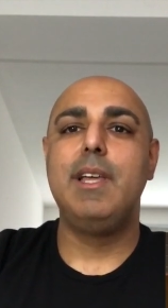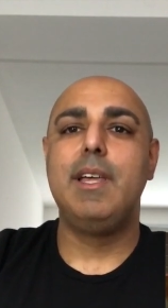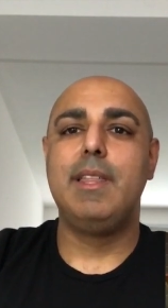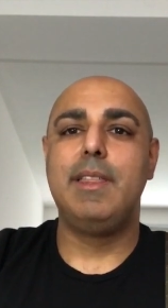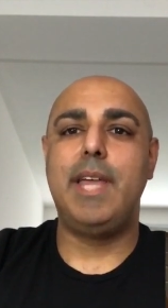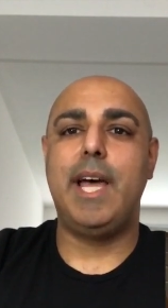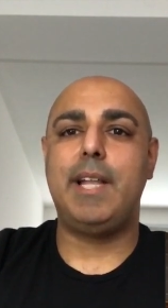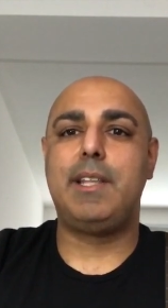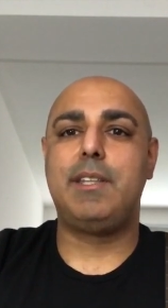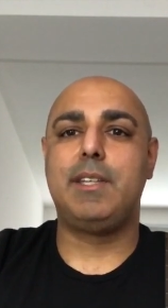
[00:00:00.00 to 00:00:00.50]

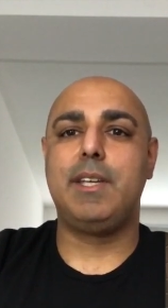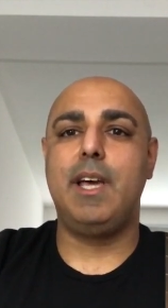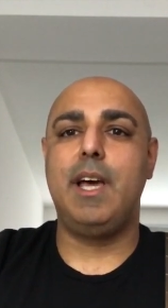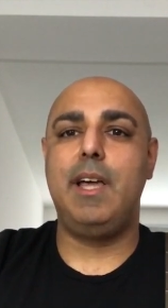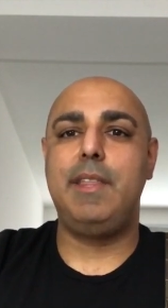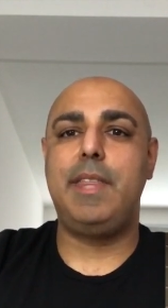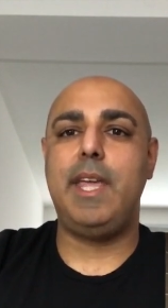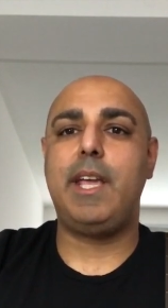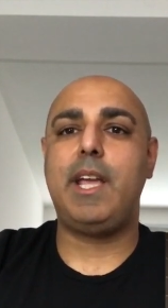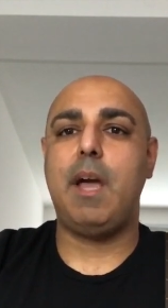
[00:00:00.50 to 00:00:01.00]

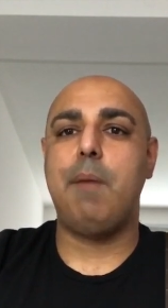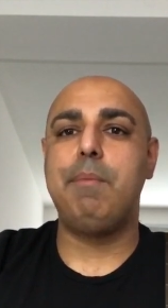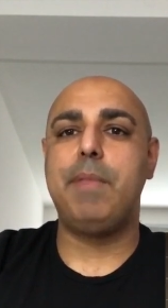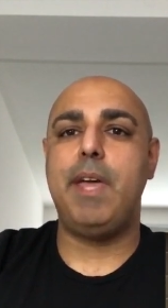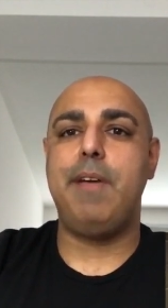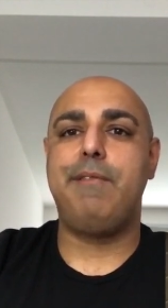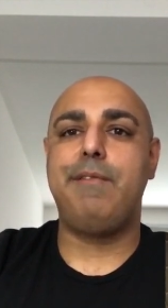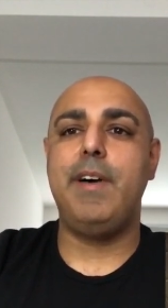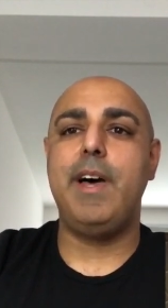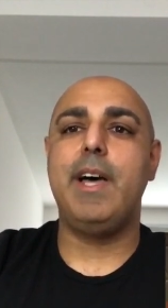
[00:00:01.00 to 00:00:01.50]
that they come
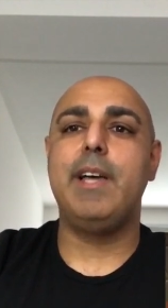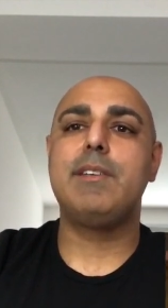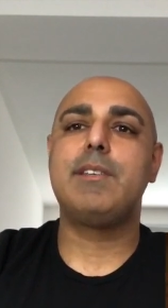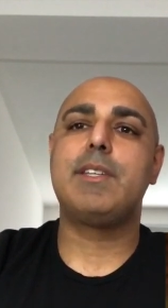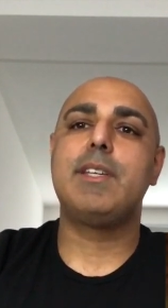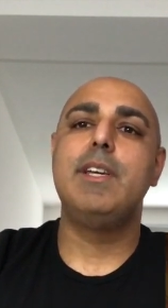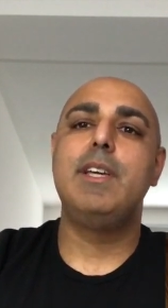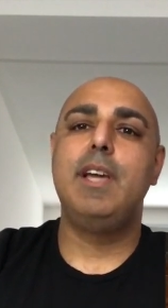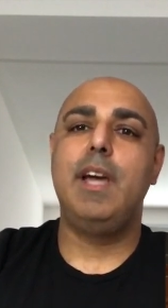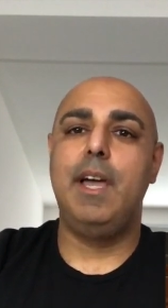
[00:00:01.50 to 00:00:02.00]
there
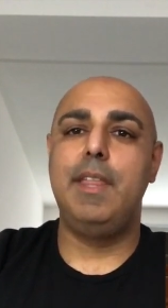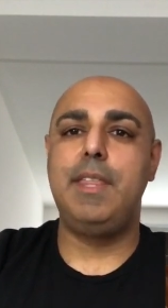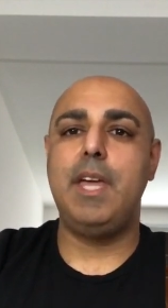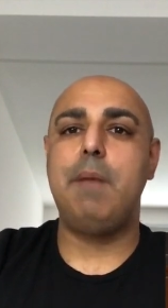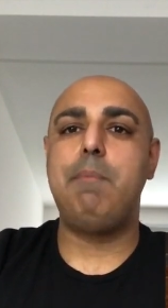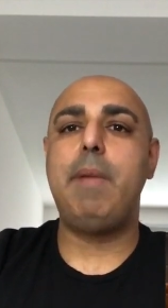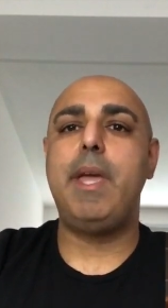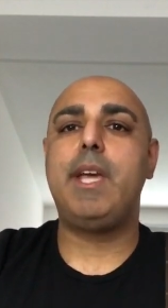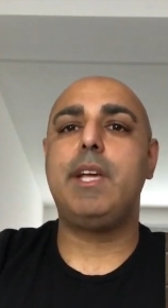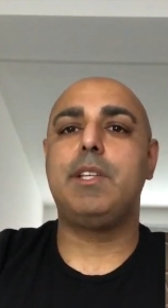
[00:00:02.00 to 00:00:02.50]
first and
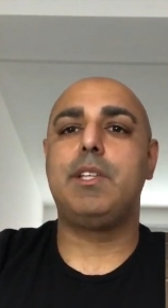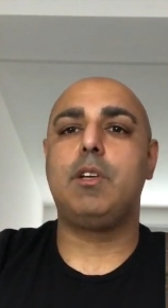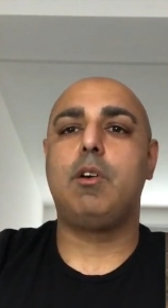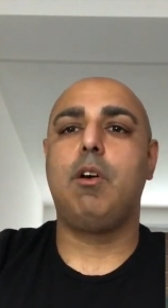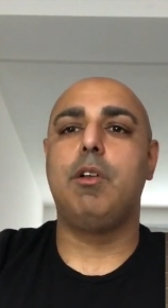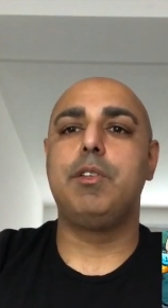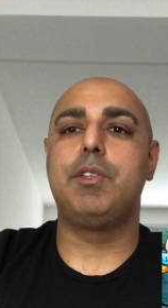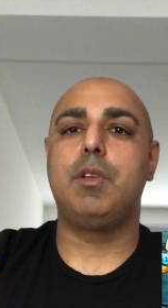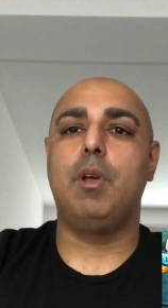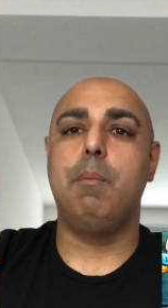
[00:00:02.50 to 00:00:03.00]
then make it to
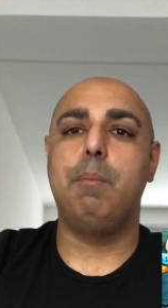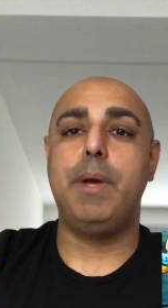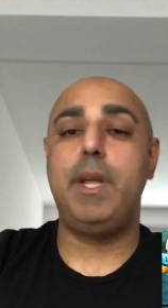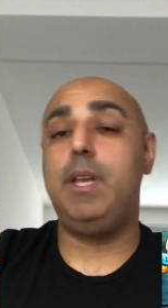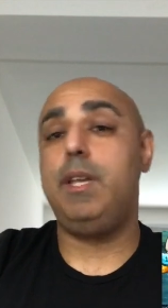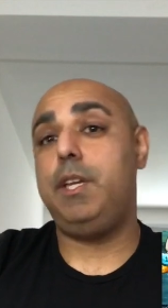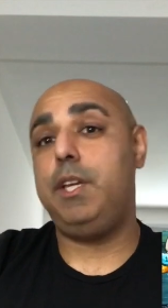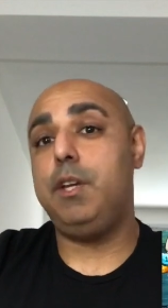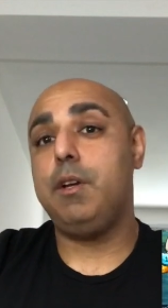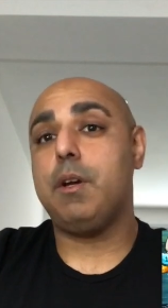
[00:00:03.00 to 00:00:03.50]
console. But
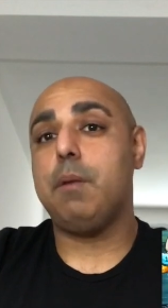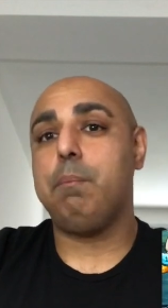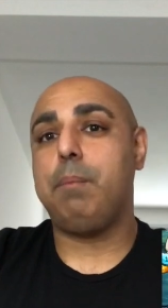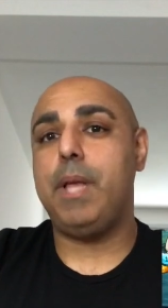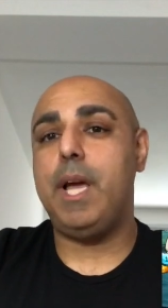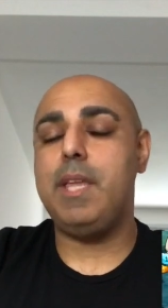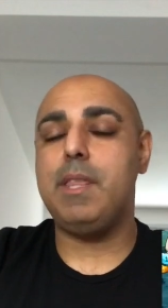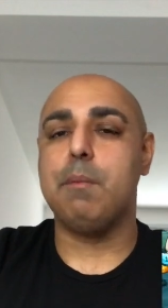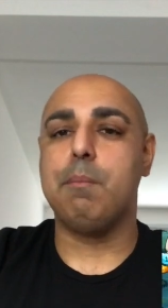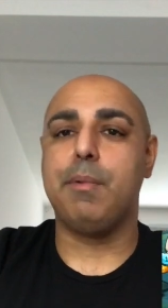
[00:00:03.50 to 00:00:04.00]
you can
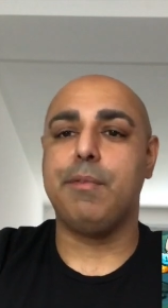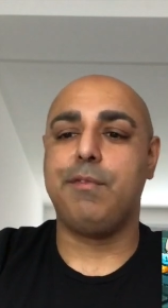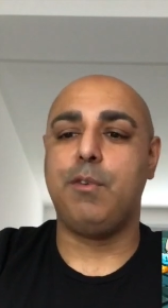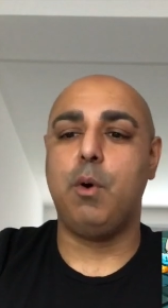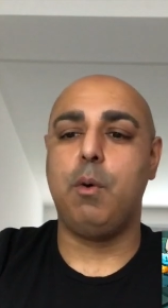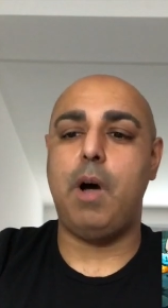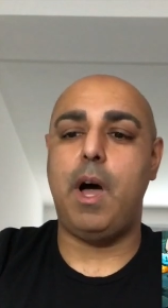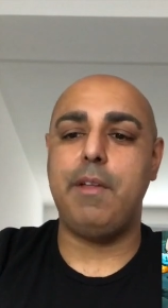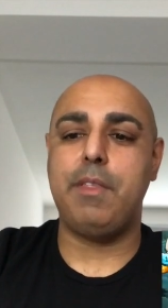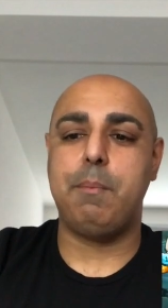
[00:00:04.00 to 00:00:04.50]
play them
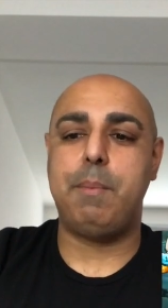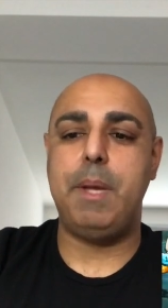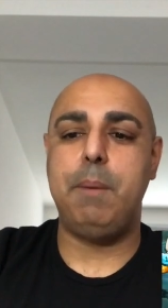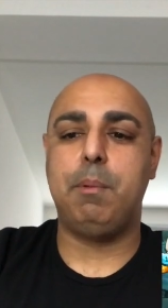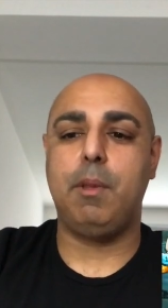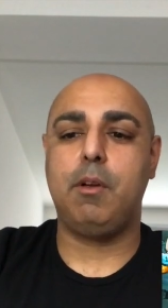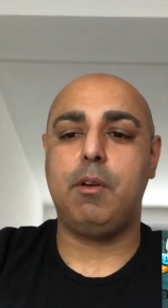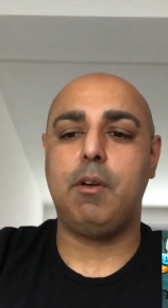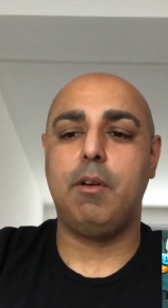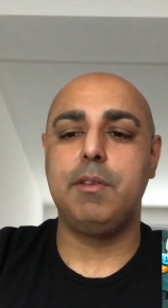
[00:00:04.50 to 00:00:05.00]
before other
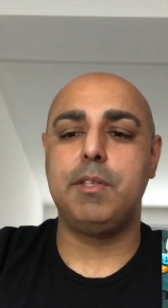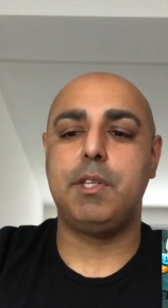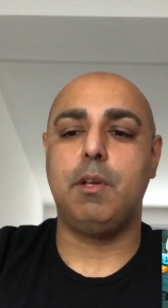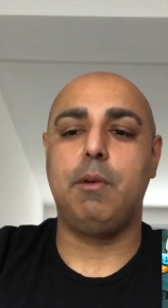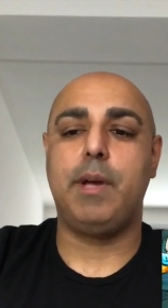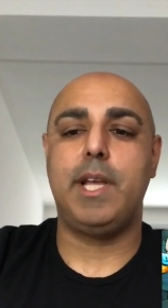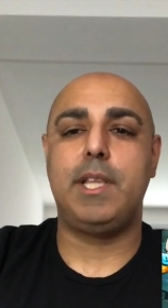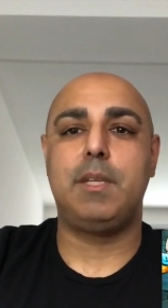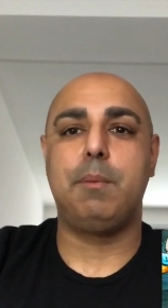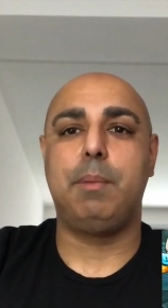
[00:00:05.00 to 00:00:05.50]
people on console
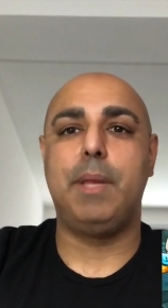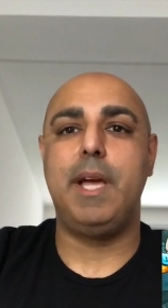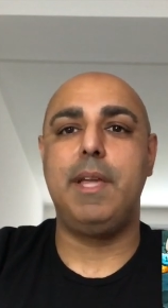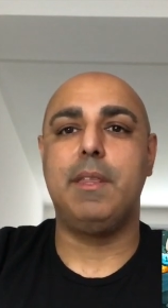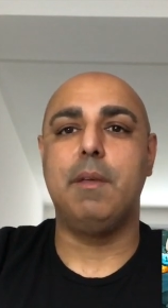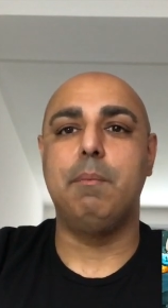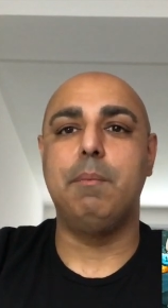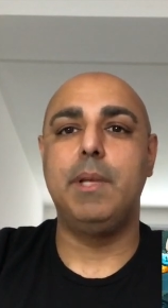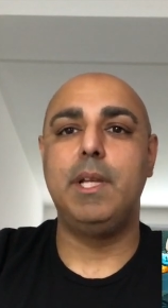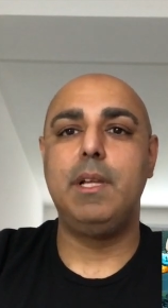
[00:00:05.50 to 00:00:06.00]
get to play
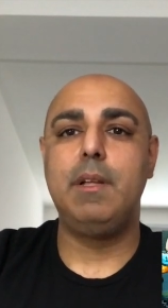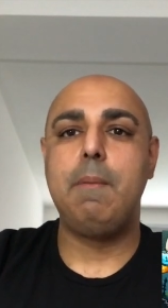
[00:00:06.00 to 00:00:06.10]
them.